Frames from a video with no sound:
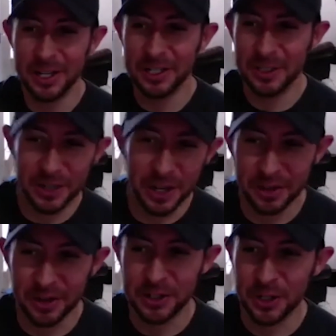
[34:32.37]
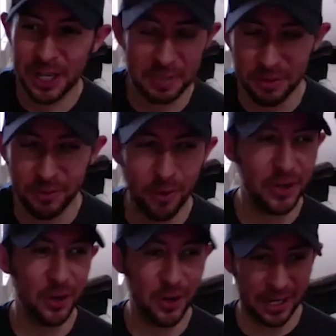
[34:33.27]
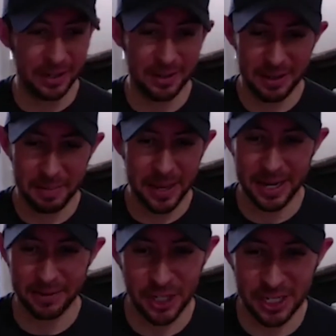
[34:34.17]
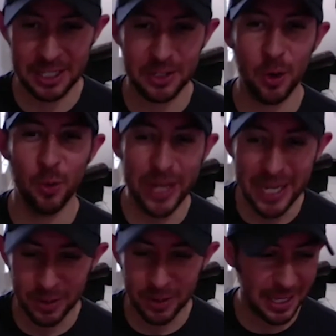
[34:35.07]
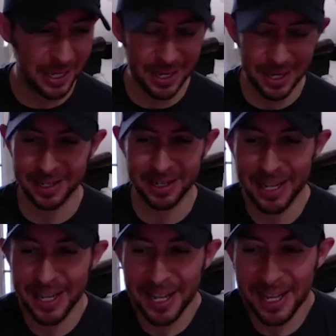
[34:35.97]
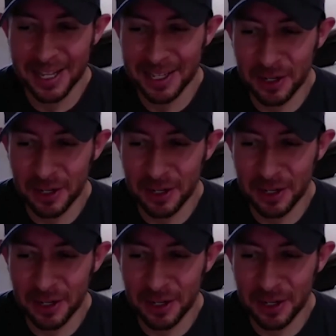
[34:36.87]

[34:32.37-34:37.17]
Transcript: to another, to and before you know, you're like, man, I cheated this whole week. What the heck? And you uh-huh.